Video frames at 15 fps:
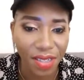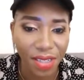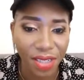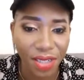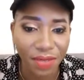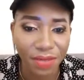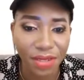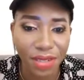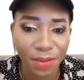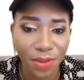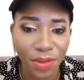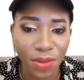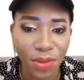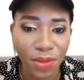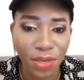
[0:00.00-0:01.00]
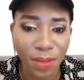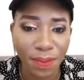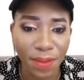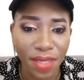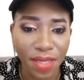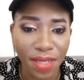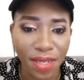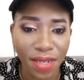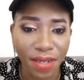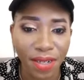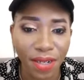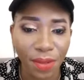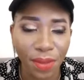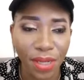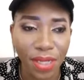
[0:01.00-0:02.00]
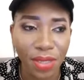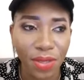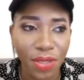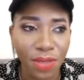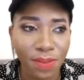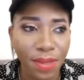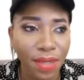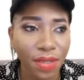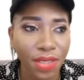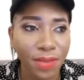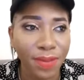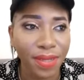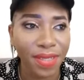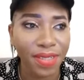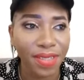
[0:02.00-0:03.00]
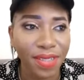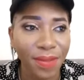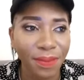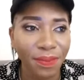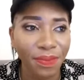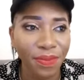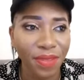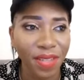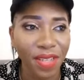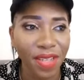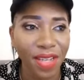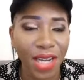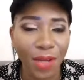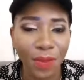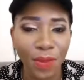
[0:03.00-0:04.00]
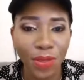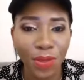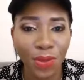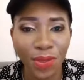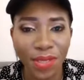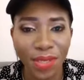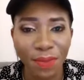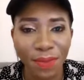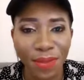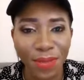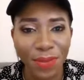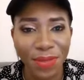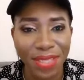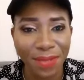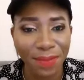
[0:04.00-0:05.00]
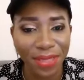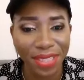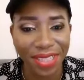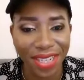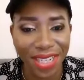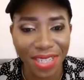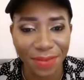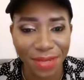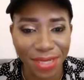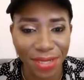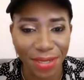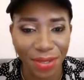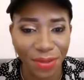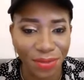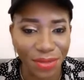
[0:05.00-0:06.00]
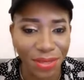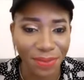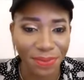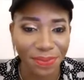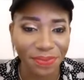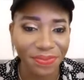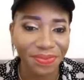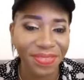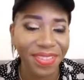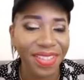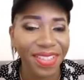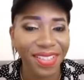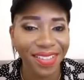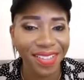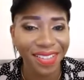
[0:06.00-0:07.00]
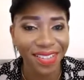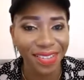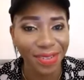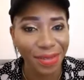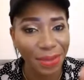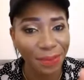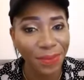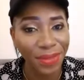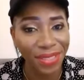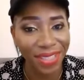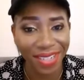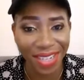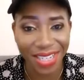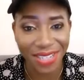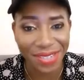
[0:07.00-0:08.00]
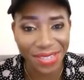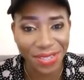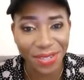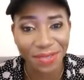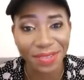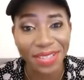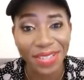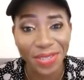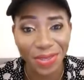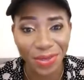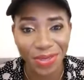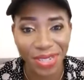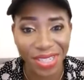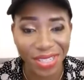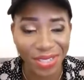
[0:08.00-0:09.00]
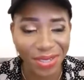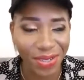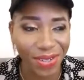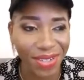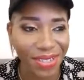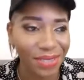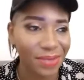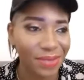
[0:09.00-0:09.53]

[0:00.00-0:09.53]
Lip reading: If I am to choose a partner again, will I choose my husband? I will choose him, but with a modernized version of him. A modernized version of him is too traditional.